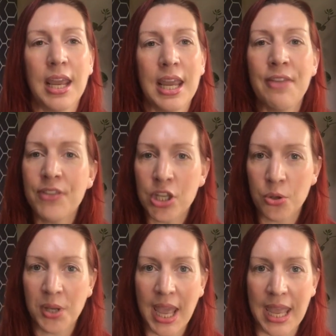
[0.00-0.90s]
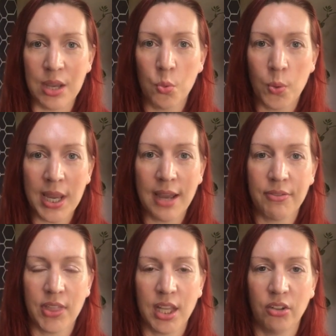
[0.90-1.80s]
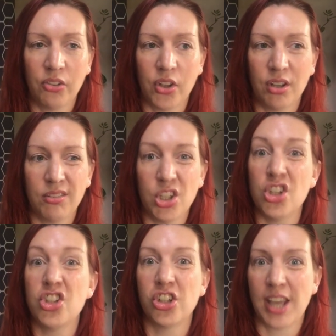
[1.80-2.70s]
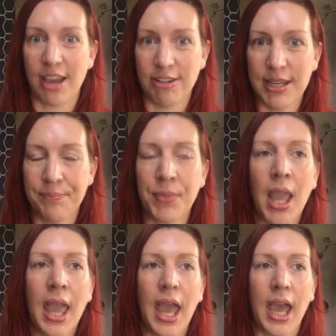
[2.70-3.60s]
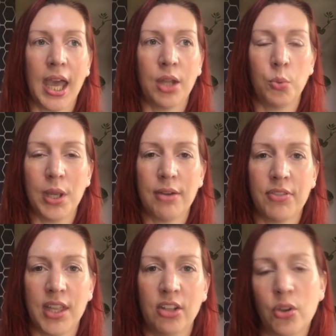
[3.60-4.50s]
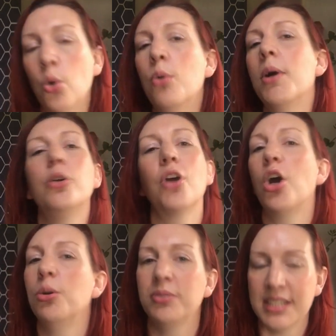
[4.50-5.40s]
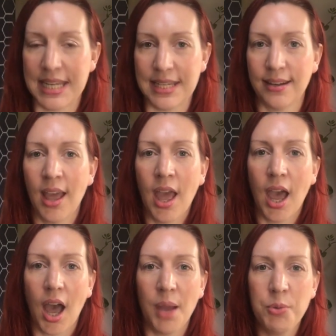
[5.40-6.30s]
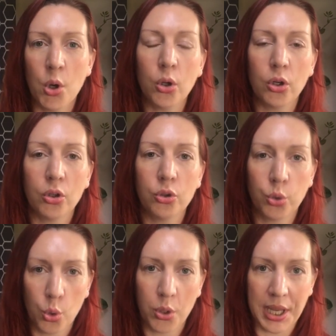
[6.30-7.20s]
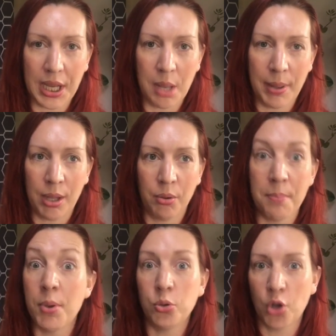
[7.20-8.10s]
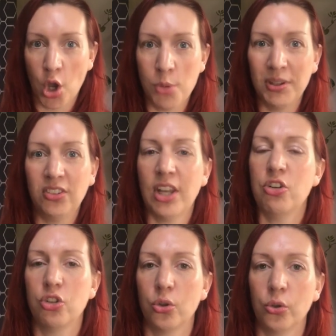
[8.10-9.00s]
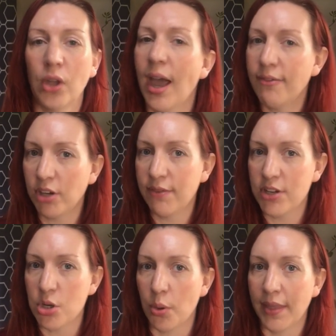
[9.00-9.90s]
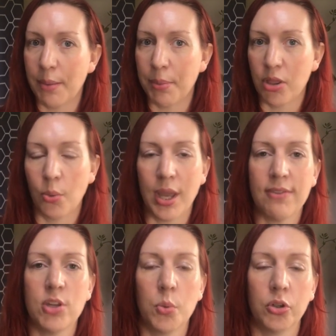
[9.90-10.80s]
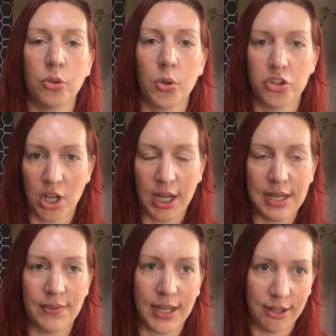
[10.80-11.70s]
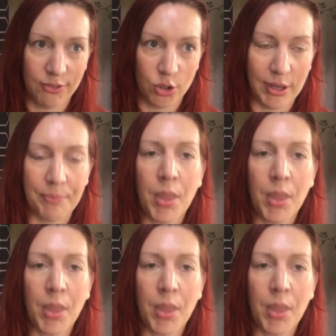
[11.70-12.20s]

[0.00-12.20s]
in the UK, we have things that you should carry, and we have things that all motorhomes need. I'm not talking about motorhome essentials. I have done a video on that, by the way. If you want to watch it, I'll leave a link for it.